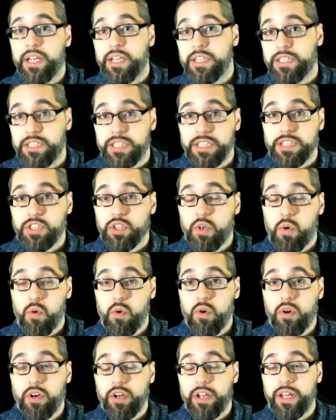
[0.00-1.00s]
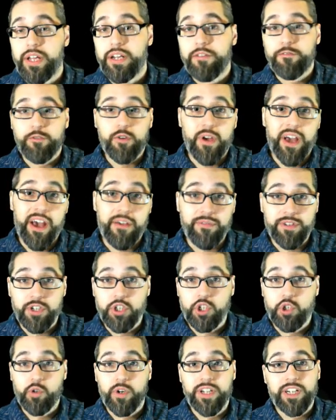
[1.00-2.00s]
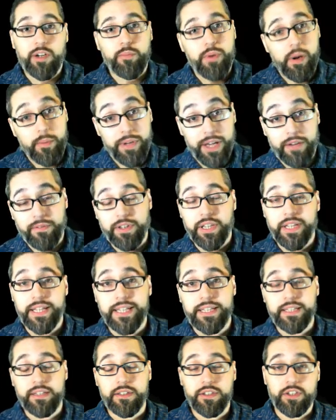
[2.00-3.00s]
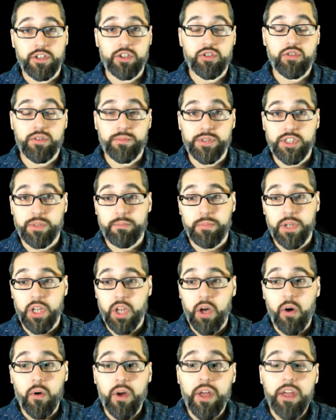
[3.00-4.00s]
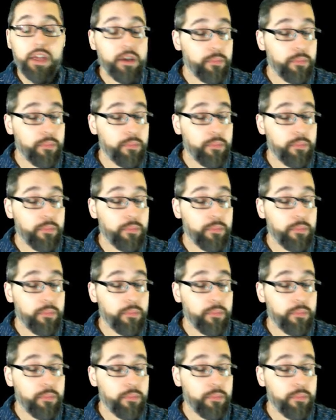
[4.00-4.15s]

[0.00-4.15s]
Discord, and if you haven't joined, I'll probably have a link in the description below.